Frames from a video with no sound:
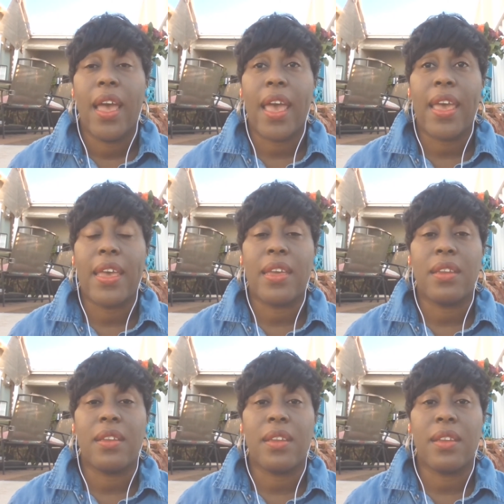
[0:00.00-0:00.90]

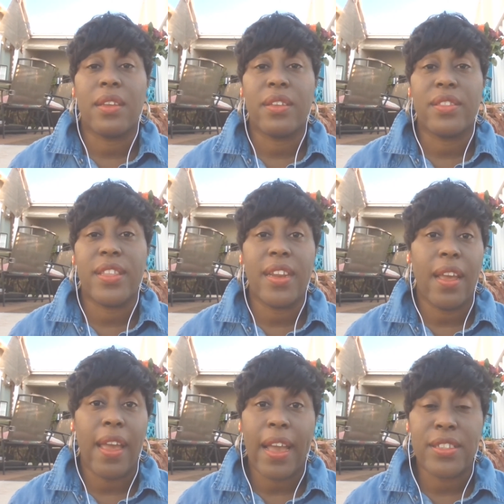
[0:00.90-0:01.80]
And then
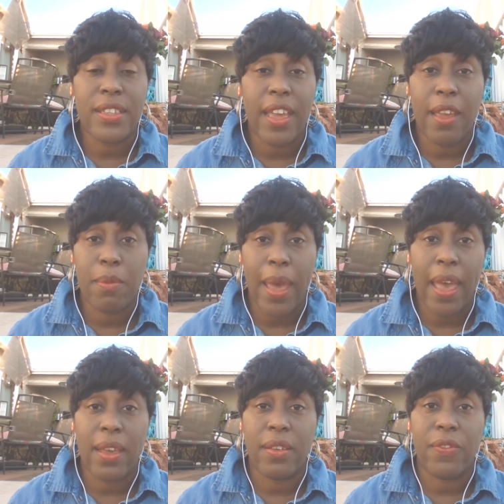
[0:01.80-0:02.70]
I actually came
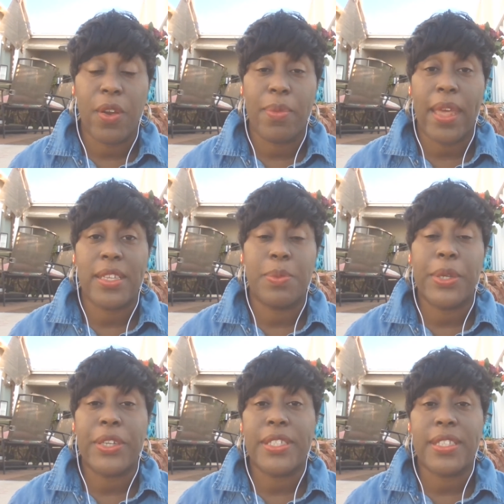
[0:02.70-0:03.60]
back from that
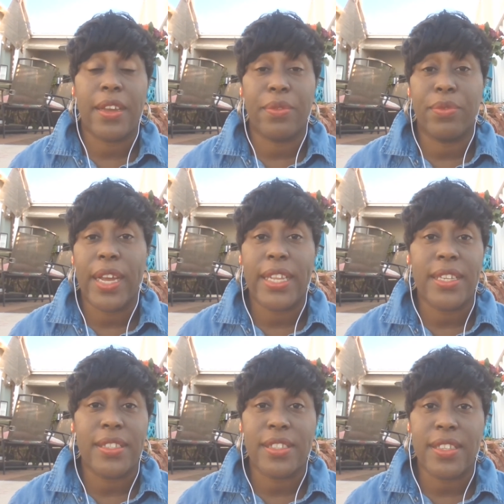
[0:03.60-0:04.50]
experience, like ready
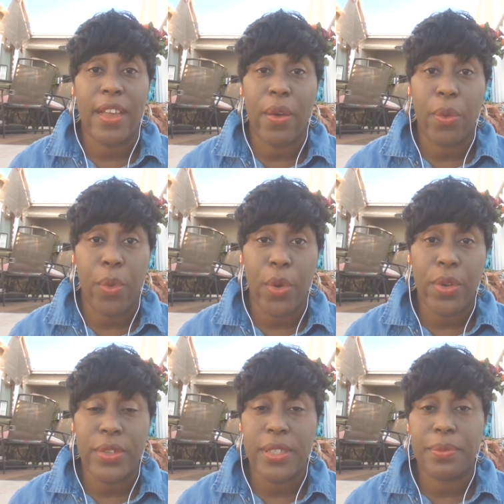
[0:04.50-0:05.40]
to just take on the
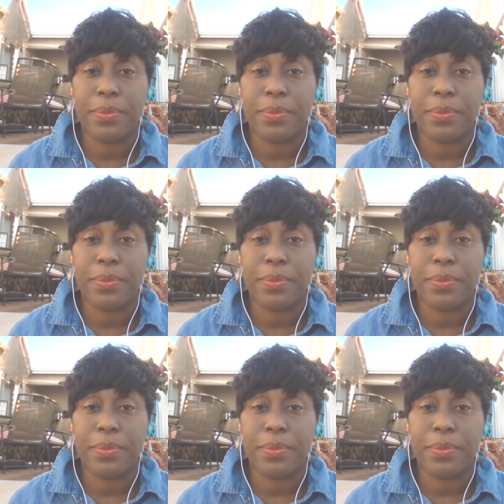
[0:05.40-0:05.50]
world.